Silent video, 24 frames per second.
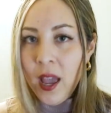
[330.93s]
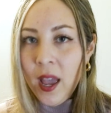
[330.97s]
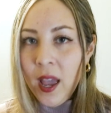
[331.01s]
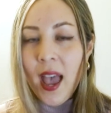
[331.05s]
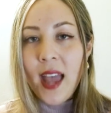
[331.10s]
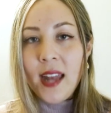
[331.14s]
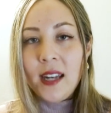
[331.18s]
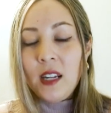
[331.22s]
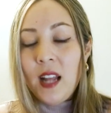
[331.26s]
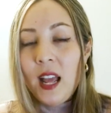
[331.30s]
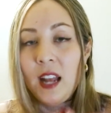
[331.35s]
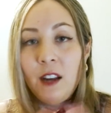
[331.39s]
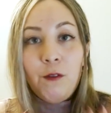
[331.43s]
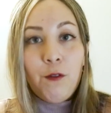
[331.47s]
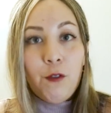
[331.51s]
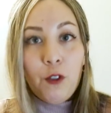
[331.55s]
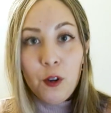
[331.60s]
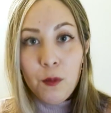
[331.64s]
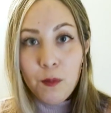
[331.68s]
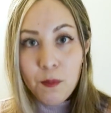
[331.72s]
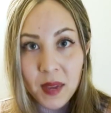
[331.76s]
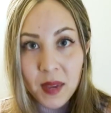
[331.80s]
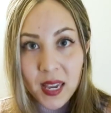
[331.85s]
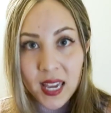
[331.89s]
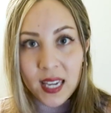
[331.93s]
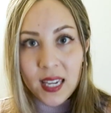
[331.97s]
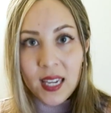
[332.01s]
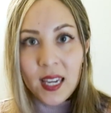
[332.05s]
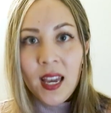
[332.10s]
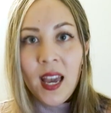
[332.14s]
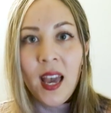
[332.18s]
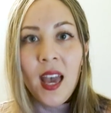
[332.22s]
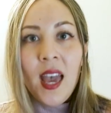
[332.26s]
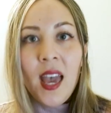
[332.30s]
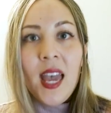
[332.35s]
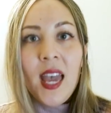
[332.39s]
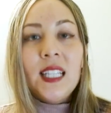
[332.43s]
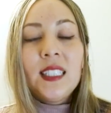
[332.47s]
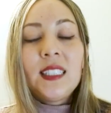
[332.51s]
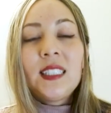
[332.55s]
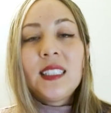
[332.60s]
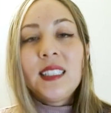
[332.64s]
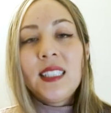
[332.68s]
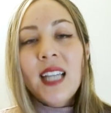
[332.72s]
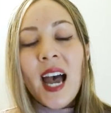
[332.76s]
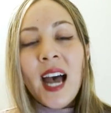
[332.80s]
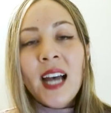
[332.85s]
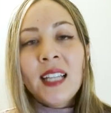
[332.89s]
And for me, is
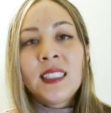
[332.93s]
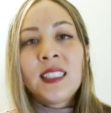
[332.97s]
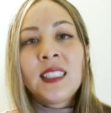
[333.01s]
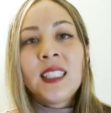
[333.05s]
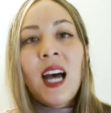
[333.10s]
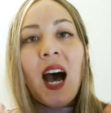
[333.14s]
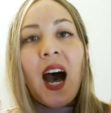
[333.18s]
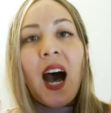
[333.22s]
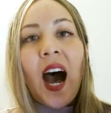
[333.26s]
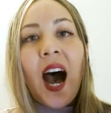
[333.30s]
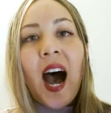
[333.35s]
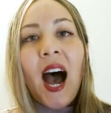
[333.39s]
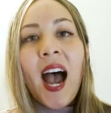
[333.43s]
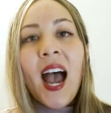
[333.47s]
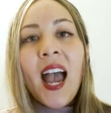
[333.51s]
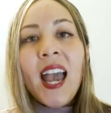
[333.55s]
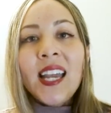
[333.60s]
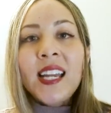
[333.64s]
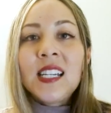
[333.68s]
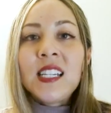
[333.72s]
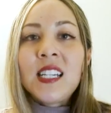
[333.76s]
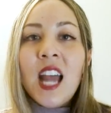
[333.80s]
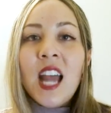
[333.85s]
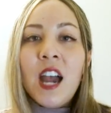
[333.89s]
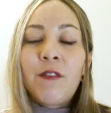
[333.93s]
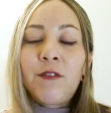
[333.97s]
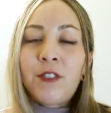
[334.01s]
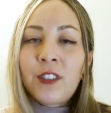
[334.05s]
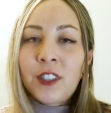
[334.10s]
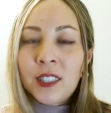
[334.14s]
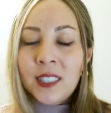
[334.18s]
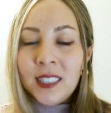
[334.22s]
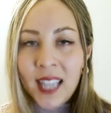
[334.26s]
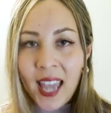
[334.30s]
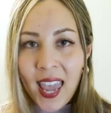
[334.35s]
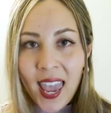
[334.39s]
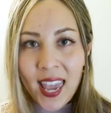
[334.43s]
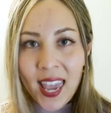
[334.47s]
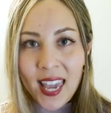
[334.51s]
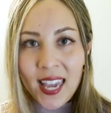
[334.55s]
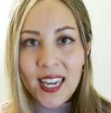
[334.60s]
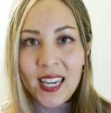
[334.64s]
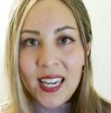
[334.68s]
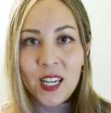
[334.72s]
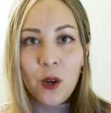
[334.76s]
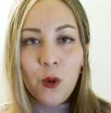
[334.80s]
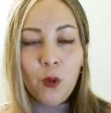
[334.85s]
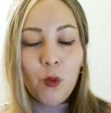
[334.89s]
that I never
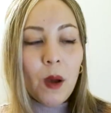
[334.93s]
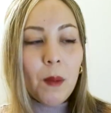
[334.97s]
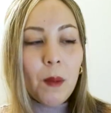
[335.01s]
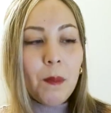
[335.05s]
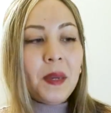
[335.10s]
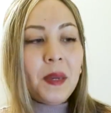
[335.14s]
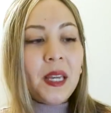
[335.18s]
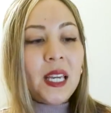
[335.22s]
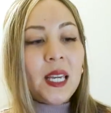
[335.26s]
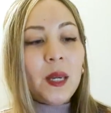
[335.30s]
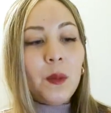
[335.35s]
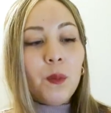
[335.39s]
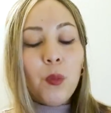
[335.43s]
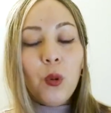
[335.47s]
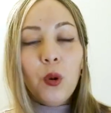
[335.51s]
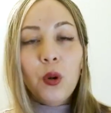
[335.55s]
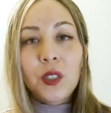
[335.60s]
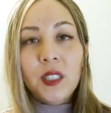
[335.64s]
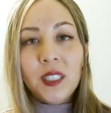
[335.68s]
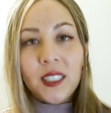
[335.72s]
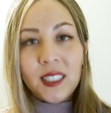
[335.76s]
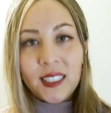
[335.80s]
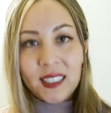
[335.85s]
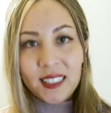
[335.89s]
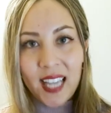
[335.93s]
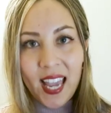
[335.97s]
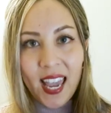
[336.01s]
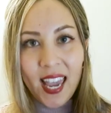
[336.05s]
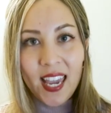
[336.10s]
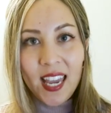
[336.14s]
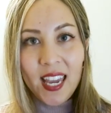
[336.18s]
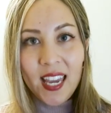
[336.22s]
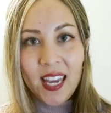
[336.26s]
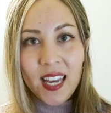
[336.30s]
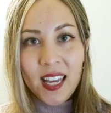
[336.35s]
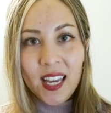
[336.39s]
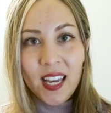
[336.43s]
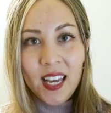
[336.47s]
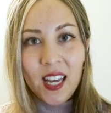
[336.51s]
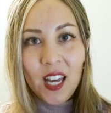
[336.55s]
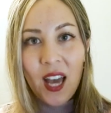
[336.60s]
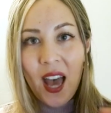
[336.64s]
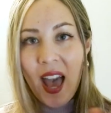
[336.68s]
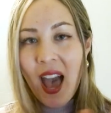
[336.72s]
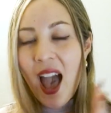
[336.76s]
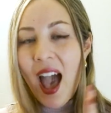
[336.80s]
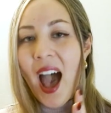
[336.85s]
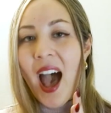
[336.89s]
take what people say
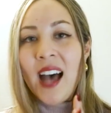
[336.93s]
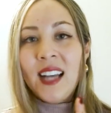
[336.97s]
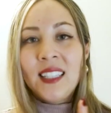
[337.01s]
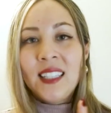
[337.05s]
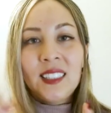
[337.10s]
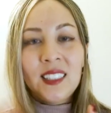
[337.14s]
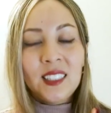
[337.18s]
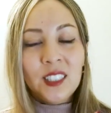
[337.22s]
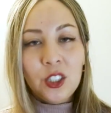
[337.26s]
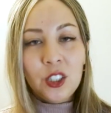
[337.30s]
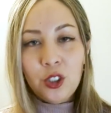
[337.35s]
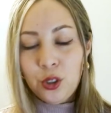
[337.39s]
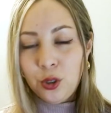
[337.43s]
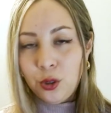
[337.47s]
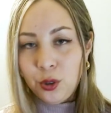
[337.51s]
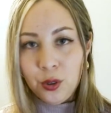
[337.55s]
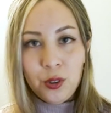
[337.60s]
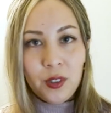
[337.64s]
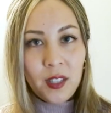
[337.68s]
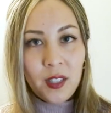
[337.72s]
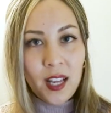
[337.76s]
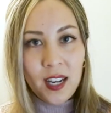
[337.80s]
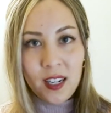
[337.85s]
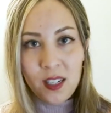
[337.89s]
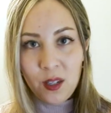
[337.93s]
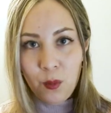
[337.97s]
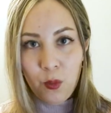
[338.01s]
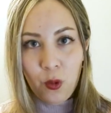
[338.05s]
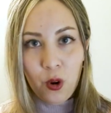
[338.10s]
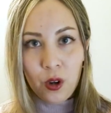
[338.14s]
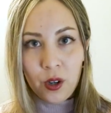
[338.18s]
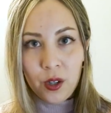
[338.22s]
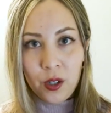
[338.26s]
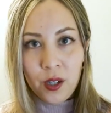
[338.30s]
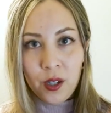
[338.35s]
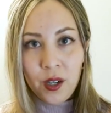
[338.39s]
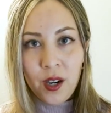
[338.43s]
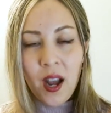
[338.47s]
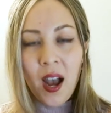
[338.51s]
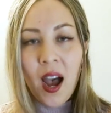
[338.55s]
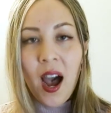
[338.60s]
as the truth anymore.